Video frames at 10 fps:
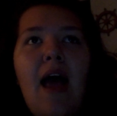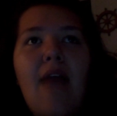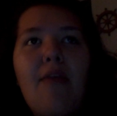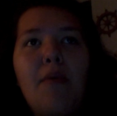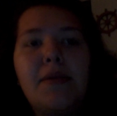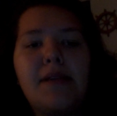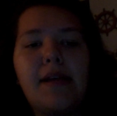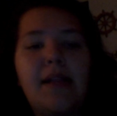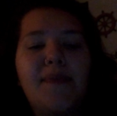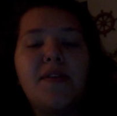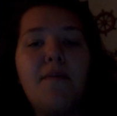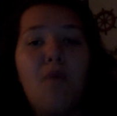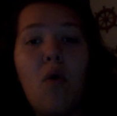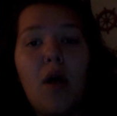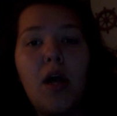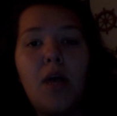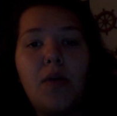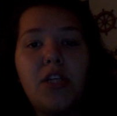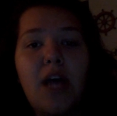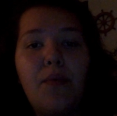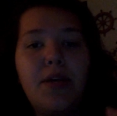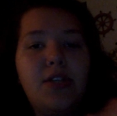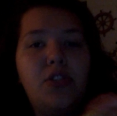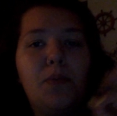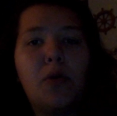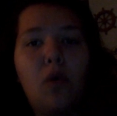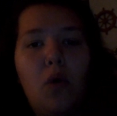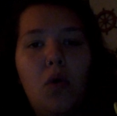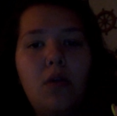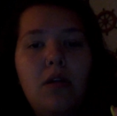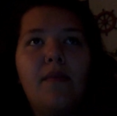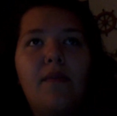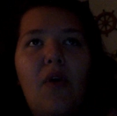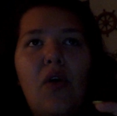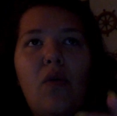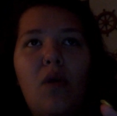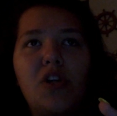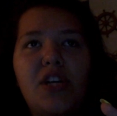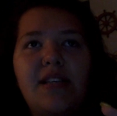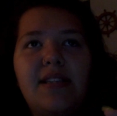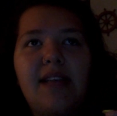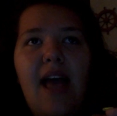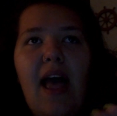And then went to the Cliffs of Moher, which that was super cool, very gorgeous.